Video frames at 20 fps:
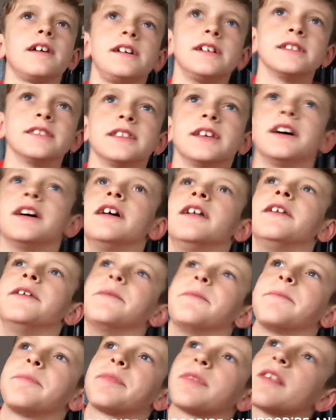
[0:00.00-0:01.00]
And then
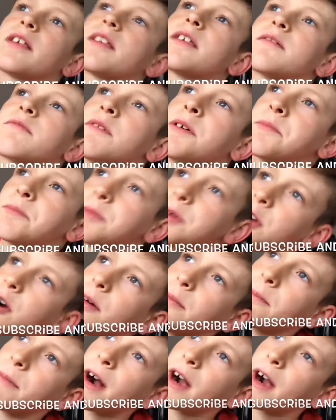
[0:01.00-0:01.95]
when we got